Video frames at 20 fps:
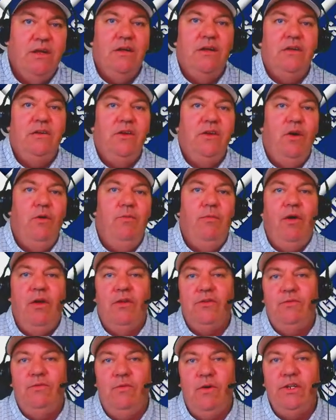No
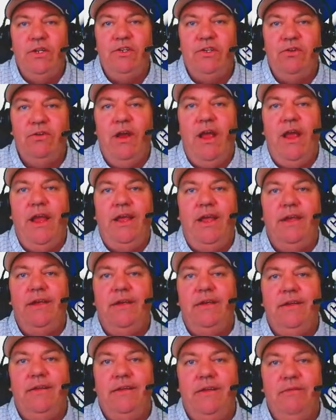balls, 1 strike
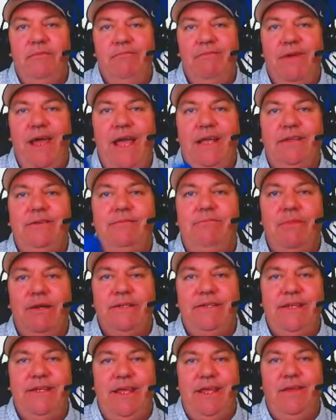to Max
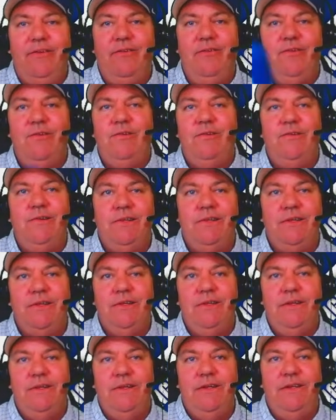Muncy.
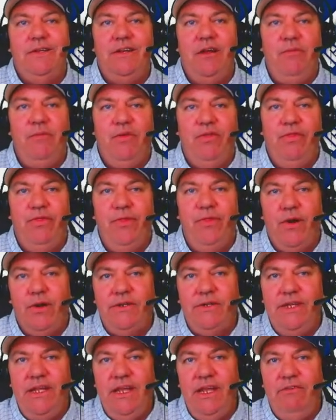Number
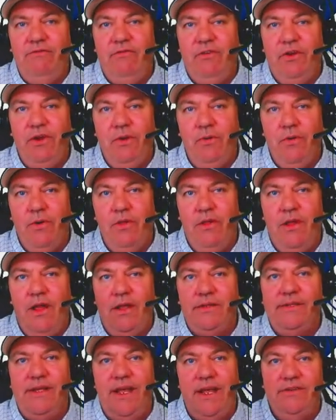13 for your
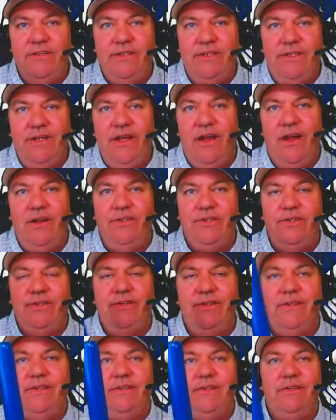Los Angeles
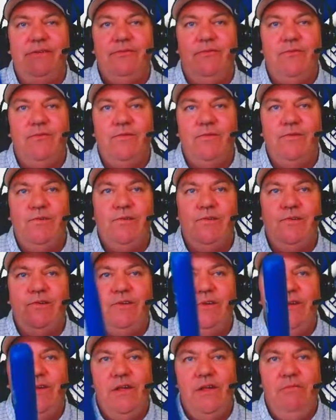Dodgers.
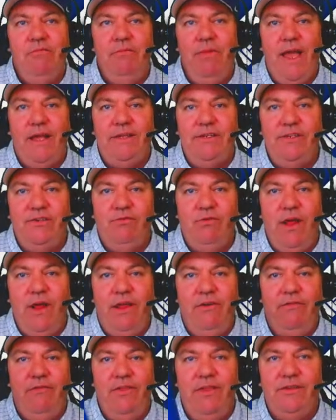Max is
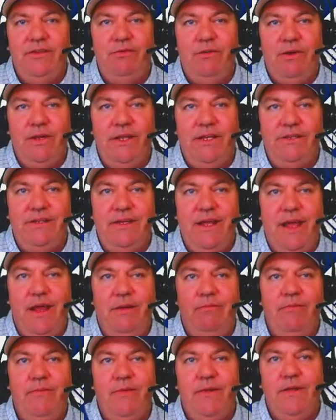ready for this one this
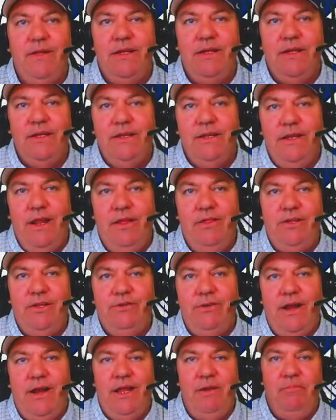time. Now they
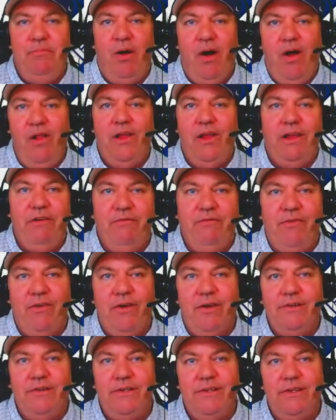try to get Pollock at
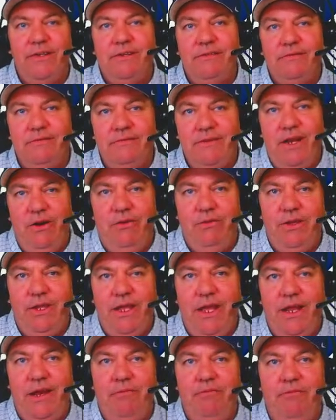first. They don't
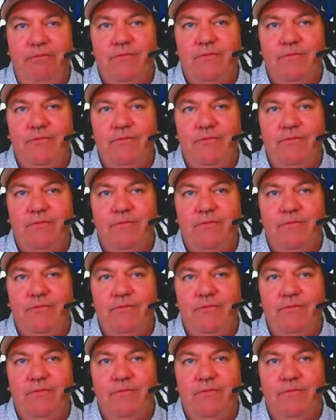get him.